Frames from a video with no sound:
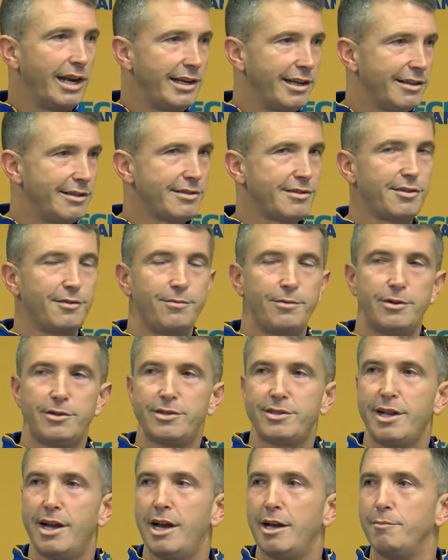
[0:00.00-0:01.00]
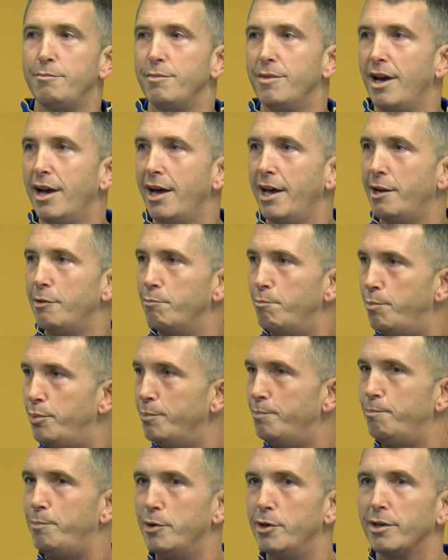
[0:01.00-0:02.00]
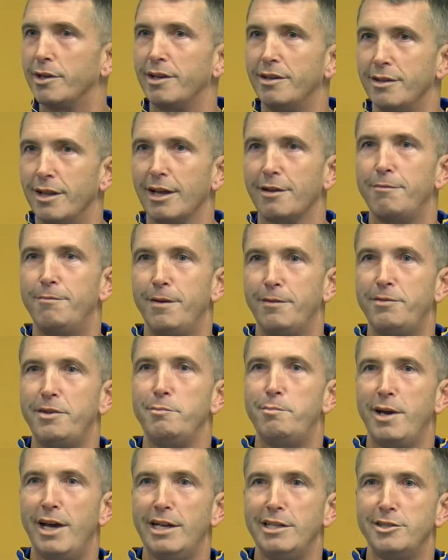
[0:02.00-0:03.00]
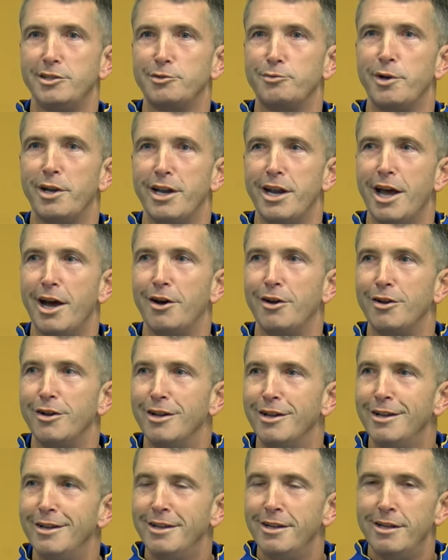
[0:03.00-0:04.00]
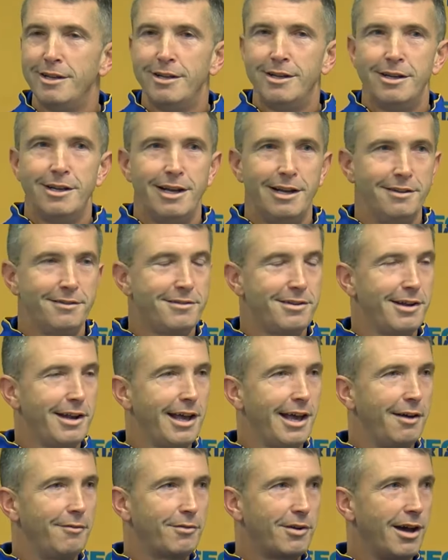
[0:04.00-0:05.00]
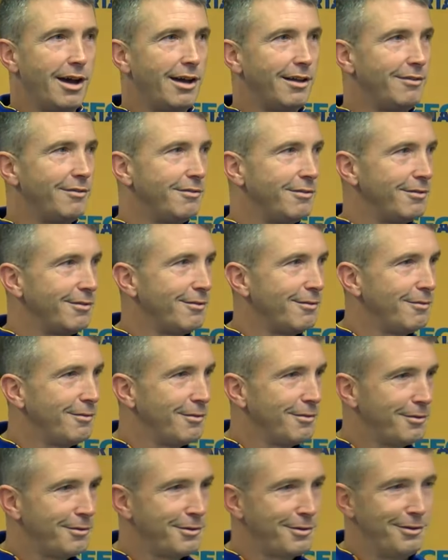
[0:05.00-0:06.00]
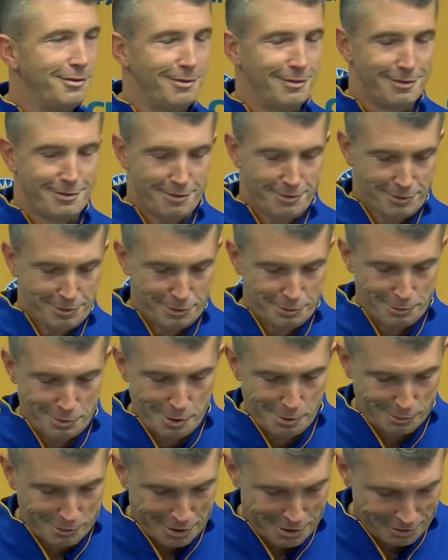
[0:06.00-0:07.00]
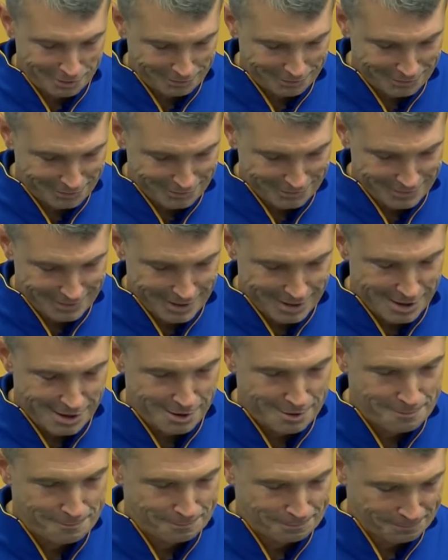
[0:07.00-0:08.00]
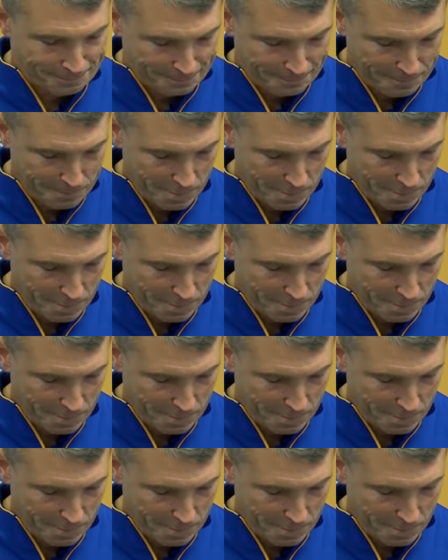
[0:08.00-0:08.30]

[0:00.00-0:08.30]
I did this the first time. I had a book in like 50 pages written out, and today I've got two note cards. Um,